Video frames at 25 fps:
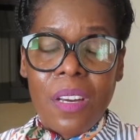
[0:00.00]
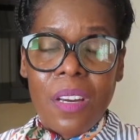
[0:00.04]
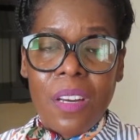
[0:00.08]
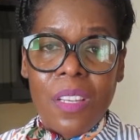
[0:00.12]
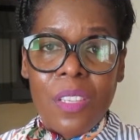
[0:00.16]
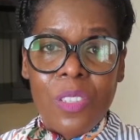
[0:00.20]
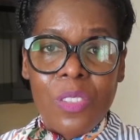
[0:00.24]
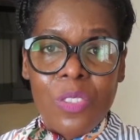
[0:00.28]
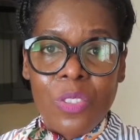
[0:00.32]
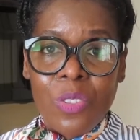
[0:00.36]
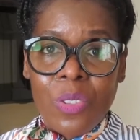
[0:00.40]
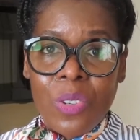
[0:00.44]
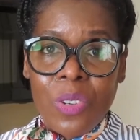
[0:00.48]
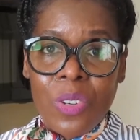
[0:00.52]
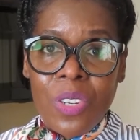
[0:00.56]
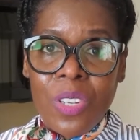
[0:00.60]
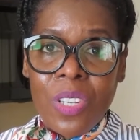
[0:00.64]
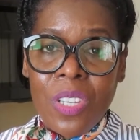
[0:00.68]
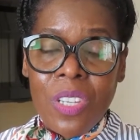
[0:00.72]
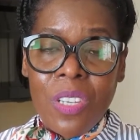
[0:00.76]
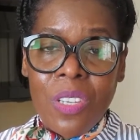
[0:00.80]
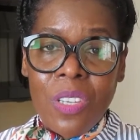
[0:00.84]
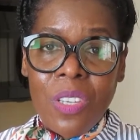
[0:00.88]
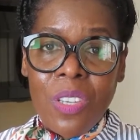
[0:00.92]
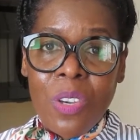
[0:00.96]

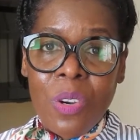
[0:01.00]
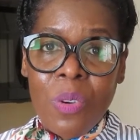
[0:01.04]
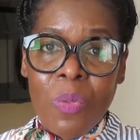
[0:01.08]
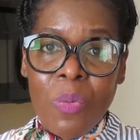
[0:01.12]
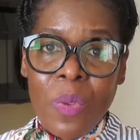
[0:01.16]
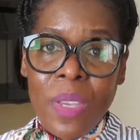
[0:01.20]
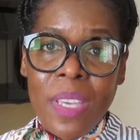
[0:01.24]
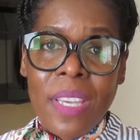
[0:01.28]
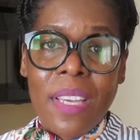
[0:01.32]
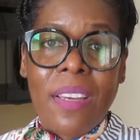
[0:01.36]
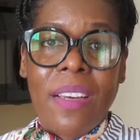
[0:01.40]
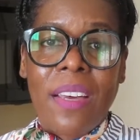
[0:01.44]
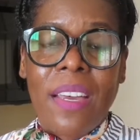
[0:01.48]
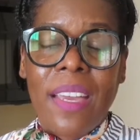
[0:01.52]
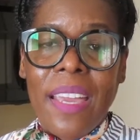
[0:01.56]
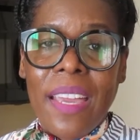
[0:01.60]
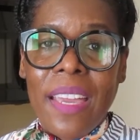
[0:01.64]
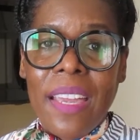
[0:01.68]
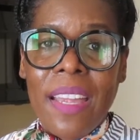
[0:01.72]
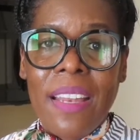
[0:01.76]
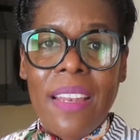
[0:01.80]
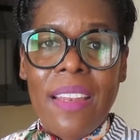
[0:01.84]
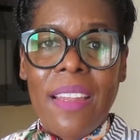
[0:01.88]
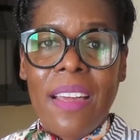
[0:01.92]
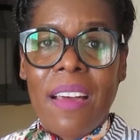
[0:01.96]
enjoy your week
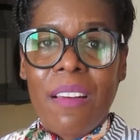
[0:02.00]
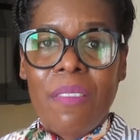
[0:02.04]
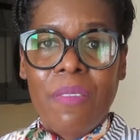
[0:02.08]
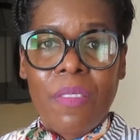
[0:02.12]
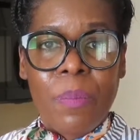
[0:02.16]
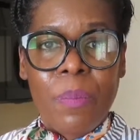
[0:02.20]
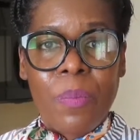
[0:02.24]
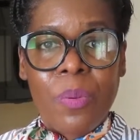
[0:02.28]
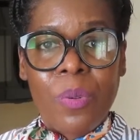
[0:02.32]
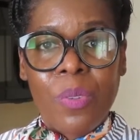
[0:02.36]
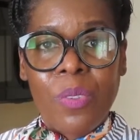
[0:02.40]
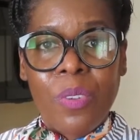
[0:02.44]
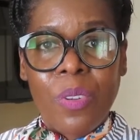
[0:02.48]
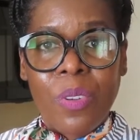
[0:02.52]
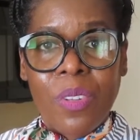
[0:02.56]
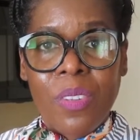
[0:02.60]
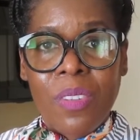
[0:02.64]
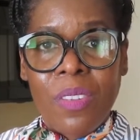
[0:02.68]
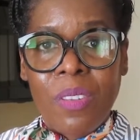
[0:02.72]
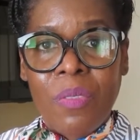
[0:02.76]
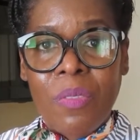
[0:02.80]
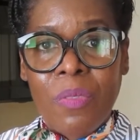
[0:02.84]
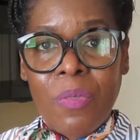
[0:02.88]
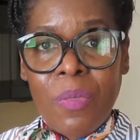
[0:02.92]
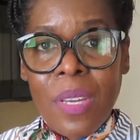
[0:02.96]
ahead. Have a
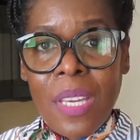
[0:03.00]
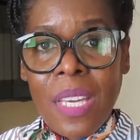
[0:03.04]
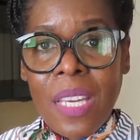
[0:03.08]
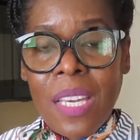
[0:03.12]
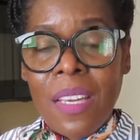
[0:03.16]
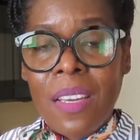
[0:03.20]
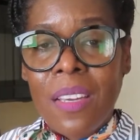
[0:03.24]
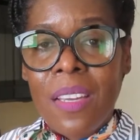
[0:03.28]
productive week.